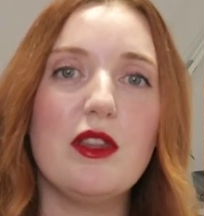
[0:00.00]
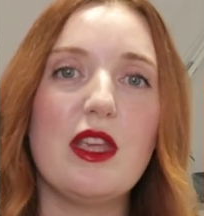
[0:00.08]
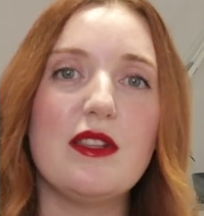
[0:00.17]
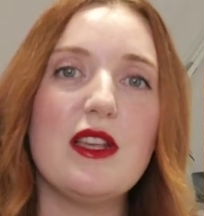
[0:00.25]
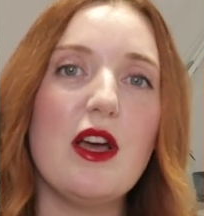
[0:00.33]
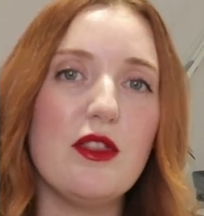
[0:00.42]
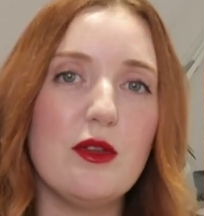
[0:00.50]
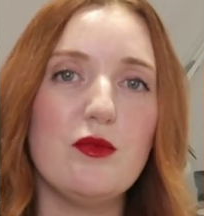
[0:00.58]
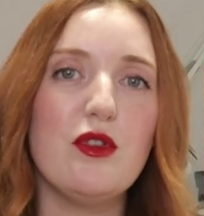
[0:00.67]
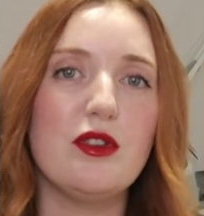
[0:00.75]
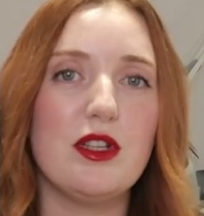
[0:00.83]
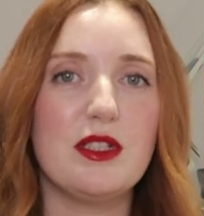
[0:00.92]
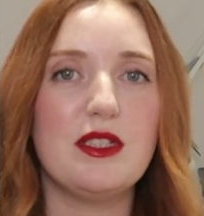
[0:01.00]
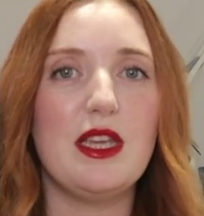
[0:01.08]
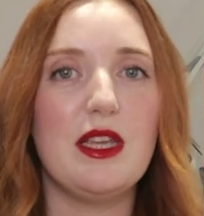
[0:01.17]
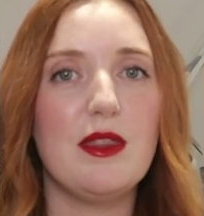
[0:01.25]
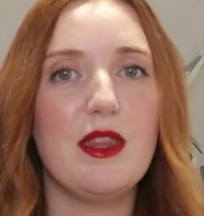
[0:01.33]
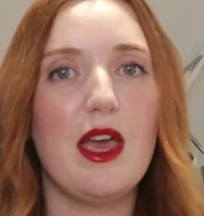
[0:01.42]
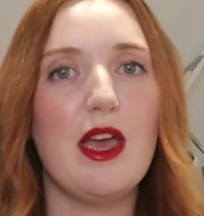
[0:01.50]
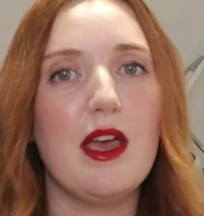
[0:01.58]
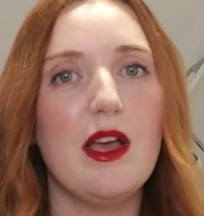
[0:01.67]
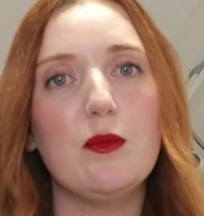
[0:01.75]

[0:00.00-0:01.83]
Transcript: There's other products in there.